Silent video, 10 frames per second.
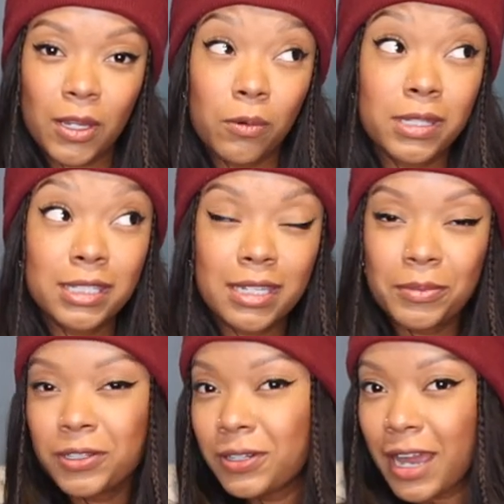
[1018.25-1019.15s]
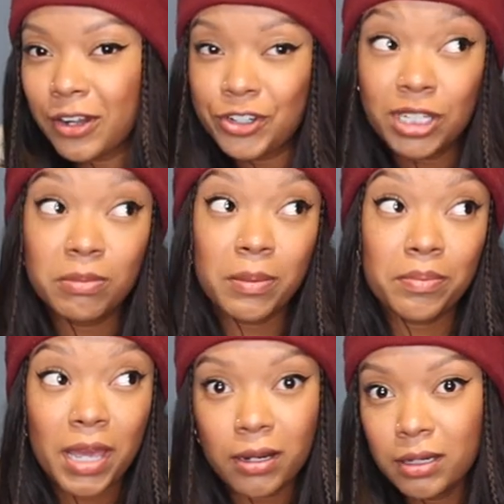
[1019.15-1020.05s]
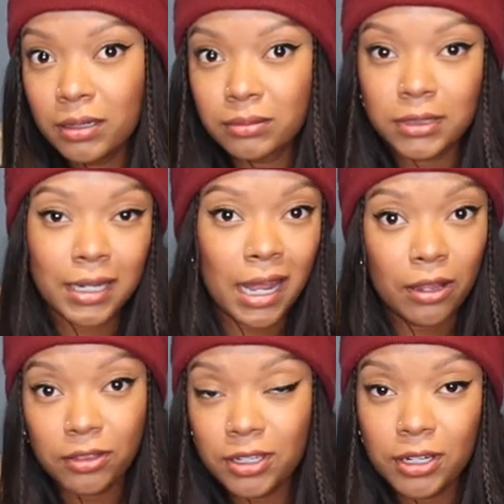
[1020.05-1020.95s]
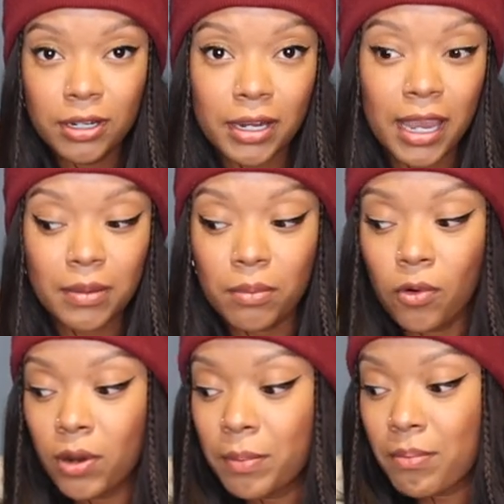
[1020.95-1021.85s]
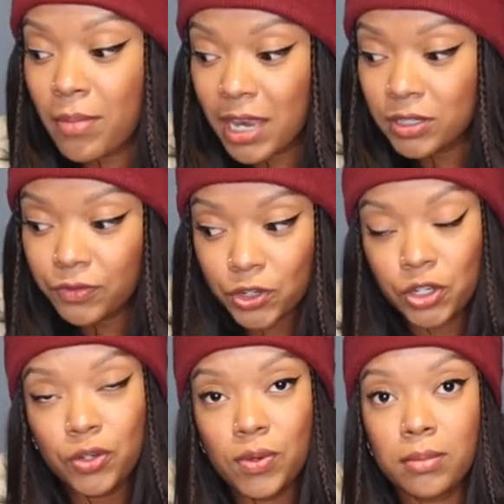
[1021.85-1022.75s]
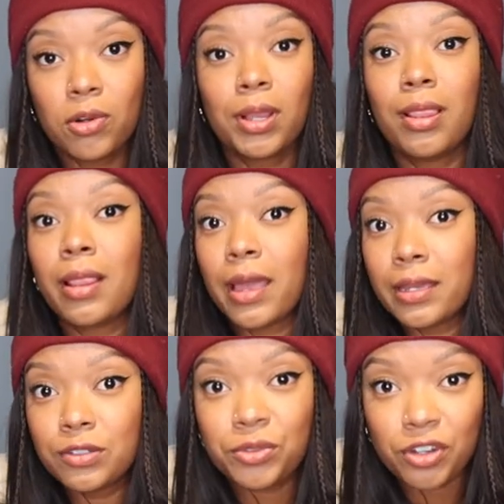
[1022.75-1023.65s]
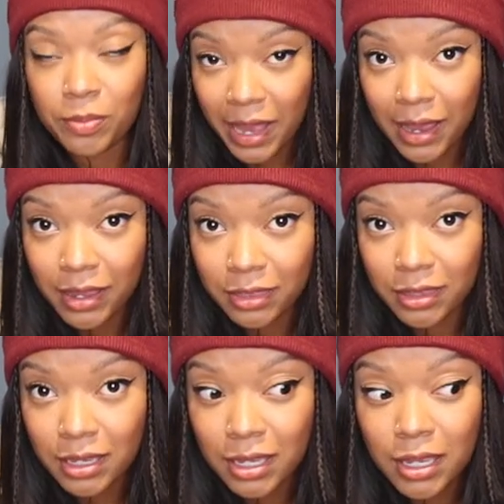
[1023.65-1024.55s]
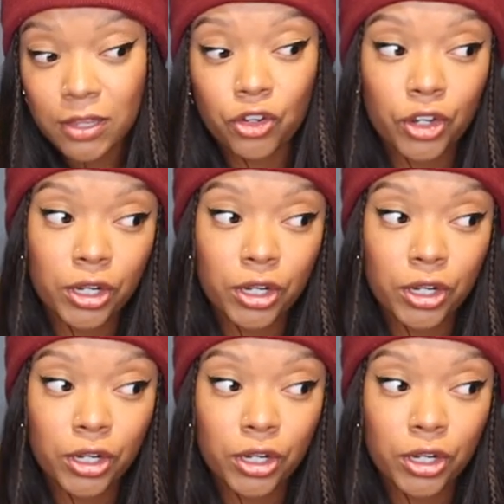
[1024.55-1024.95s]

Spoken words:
with similar energy, but better and healthier and more meant for you and more aligned with your path. They're